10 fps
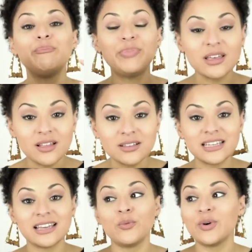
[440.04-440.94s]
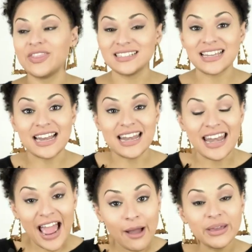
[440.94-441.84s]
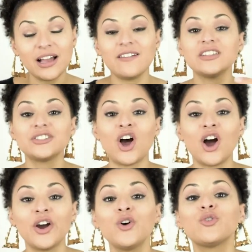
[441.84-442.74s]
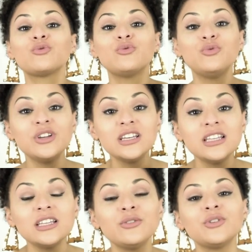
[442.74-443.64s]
with the dynamic of the song really,